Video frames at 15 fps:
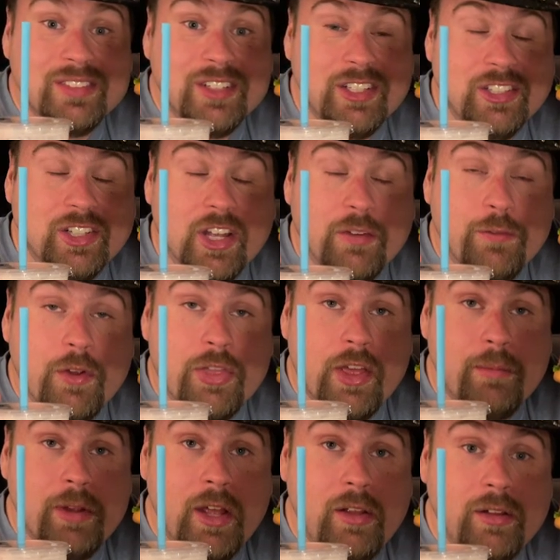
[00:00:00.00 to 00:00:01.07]
This good for a
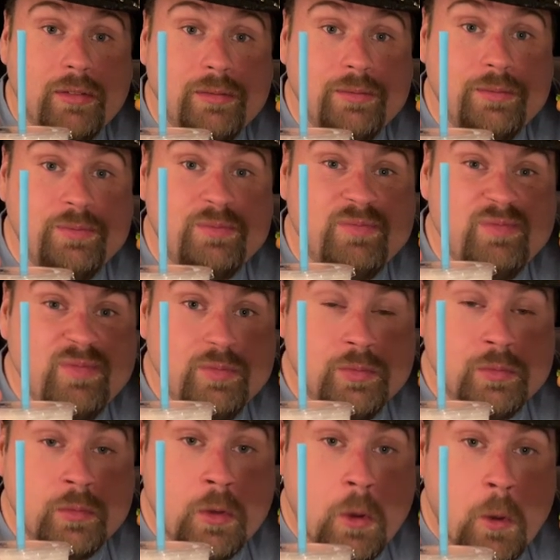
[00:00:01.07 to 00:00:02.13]
thumbnail? Oh, hold on, wait,
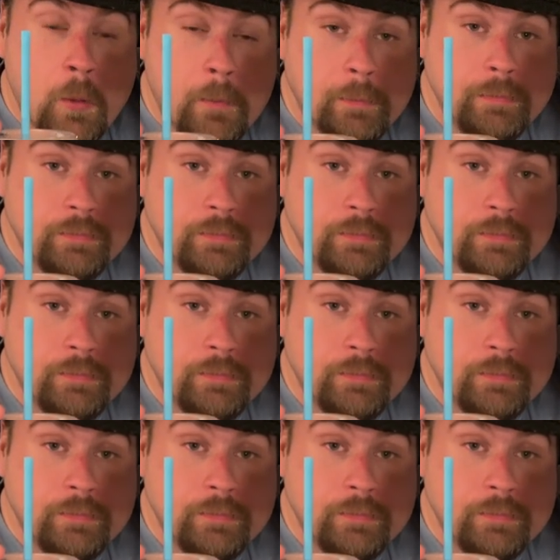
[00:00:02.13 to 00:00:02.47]
wait, let me.